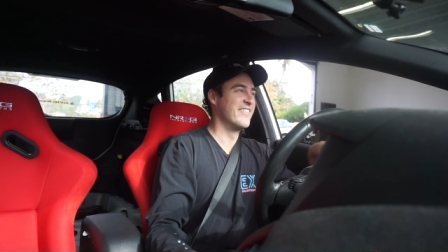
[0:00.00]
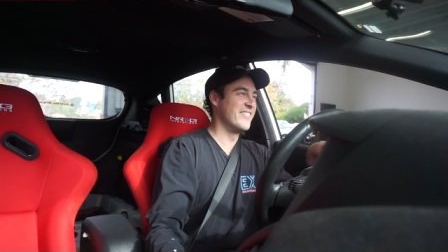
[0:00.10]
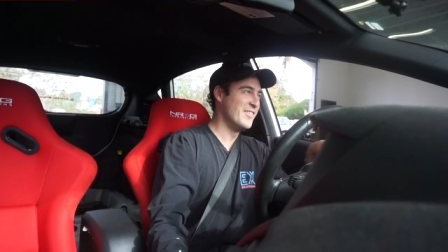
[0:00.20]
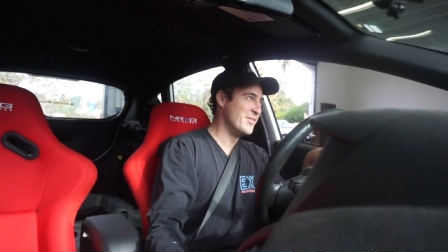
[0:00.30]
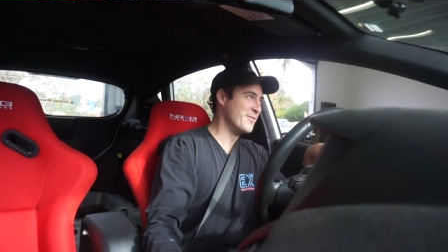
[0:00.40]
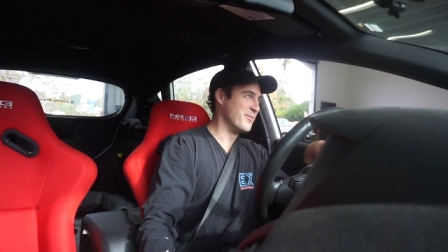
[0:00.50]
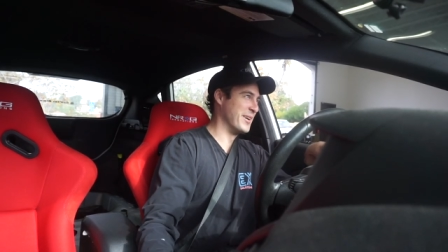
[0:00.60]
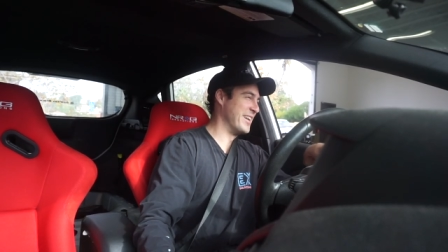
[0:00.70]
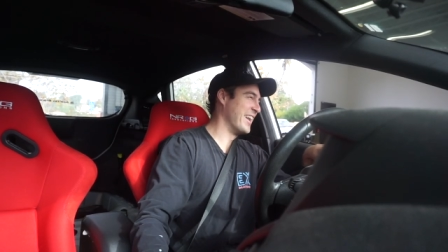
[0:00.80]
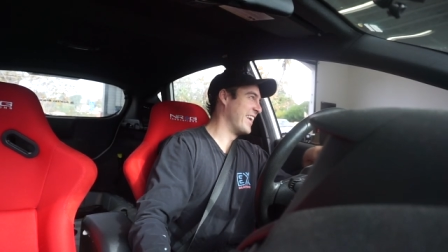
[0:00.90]
Woo,
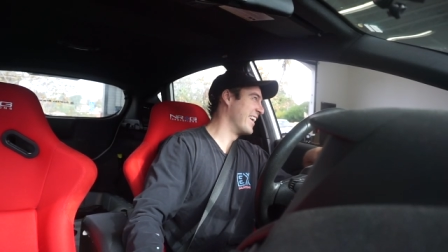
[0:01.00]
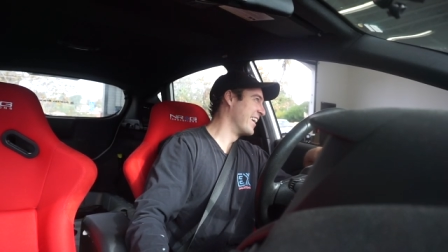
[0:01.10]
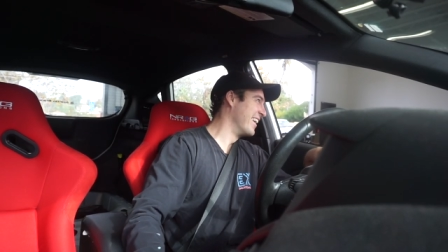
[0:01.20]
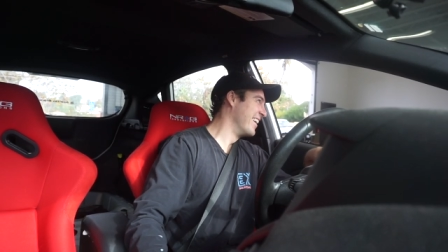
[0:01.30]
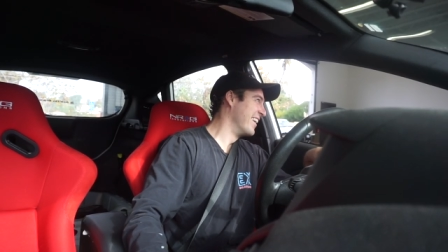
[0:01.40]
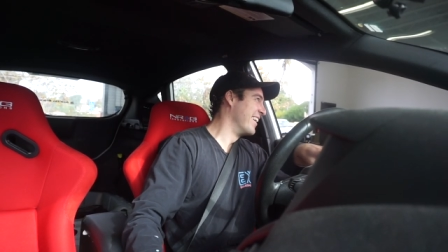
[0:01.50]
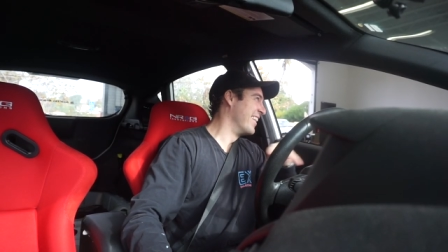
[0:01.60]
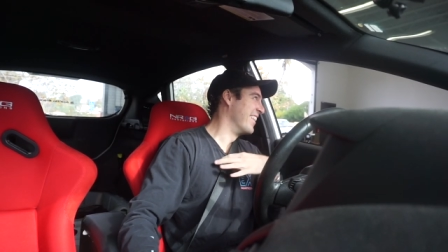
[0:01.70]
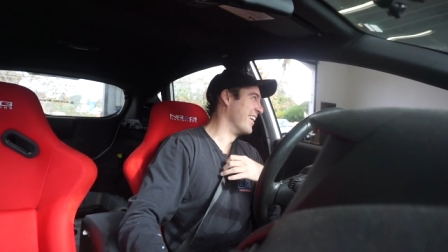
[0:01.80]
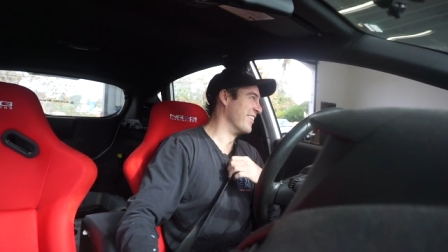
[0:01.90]
we did it.
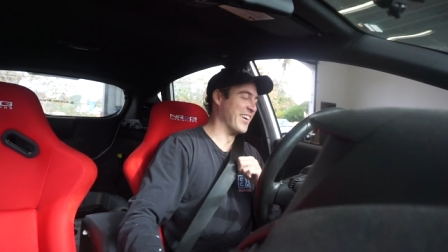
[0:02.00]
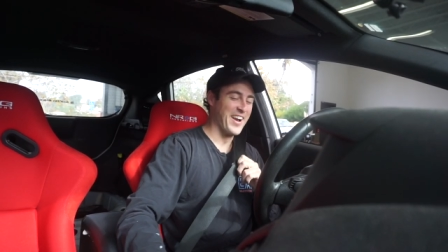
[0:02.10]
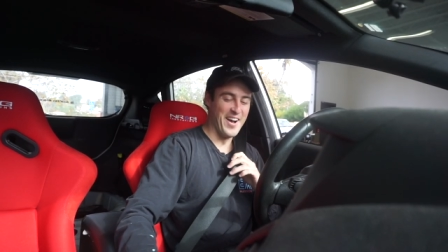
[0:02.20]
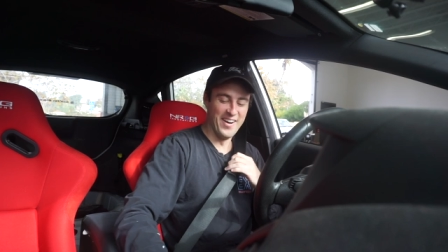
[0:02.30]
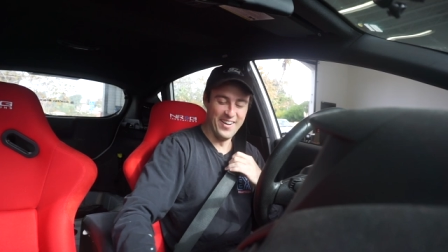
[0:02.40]
There we go.